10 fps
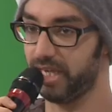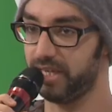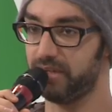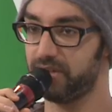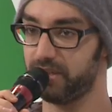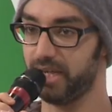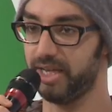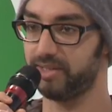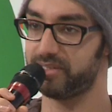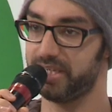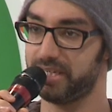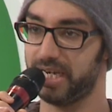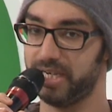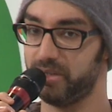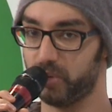and as I said,
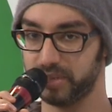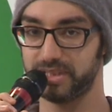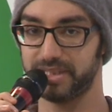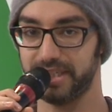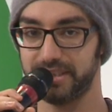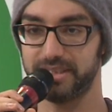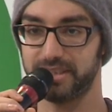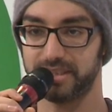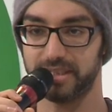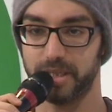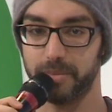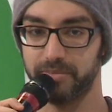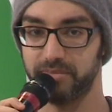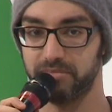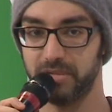I was a scientist,
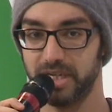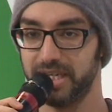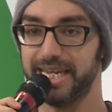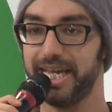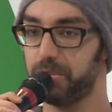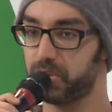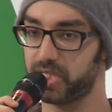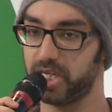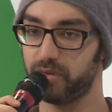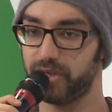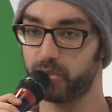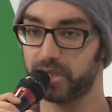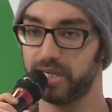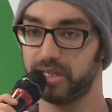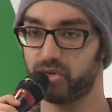90% of that what
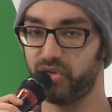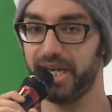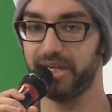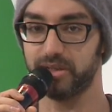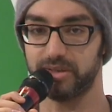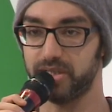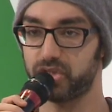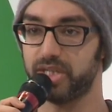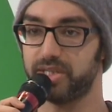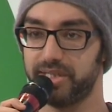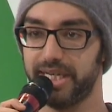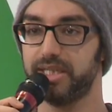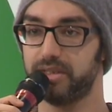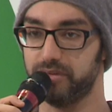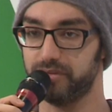I created is just
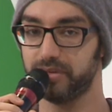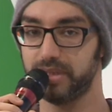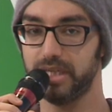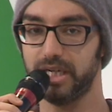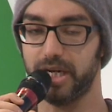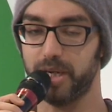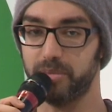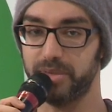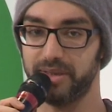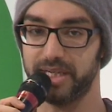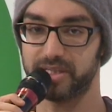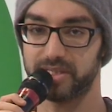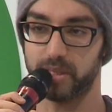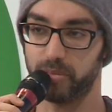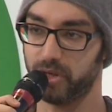negative. And this is
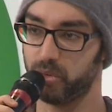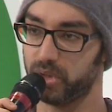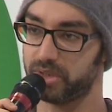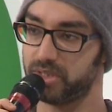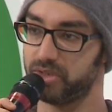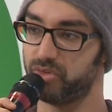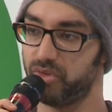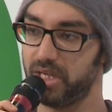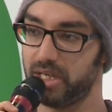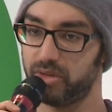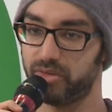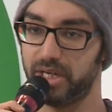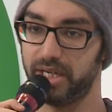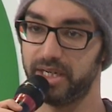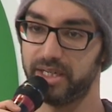something what is really,
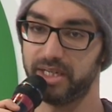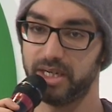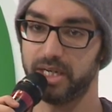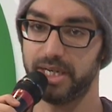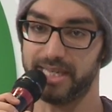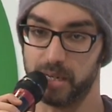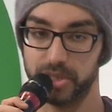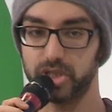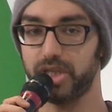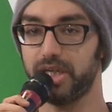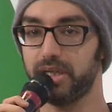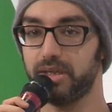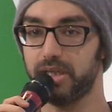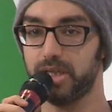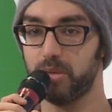really damaging
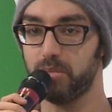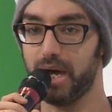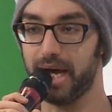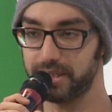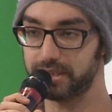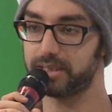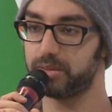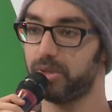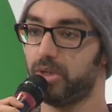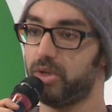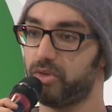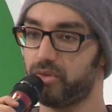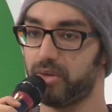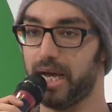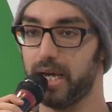us,
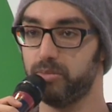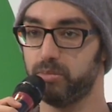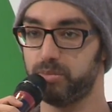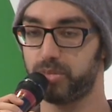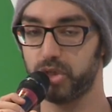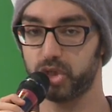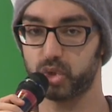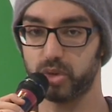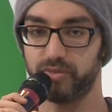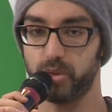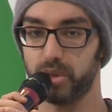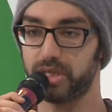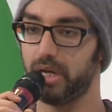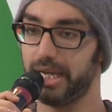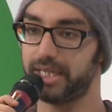because I'm pretty sure if you would
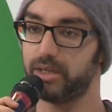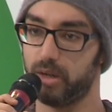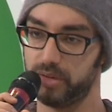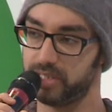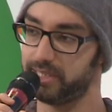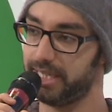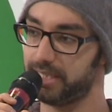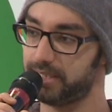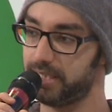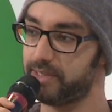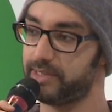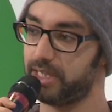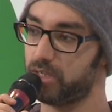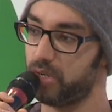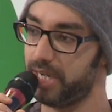collect all these data sets
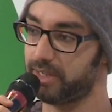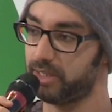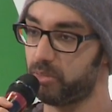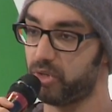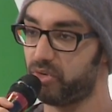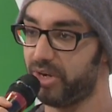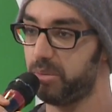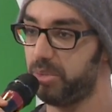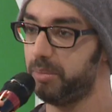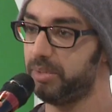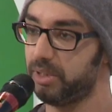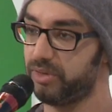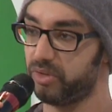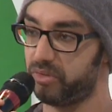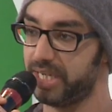and connect them to the right people,
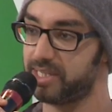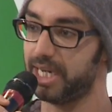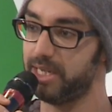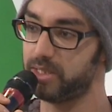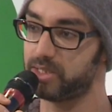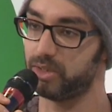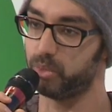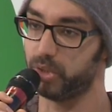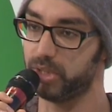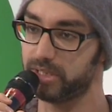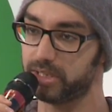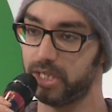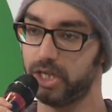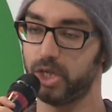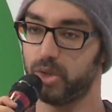to the right scientists in the world,
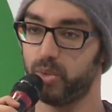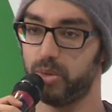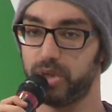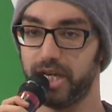we would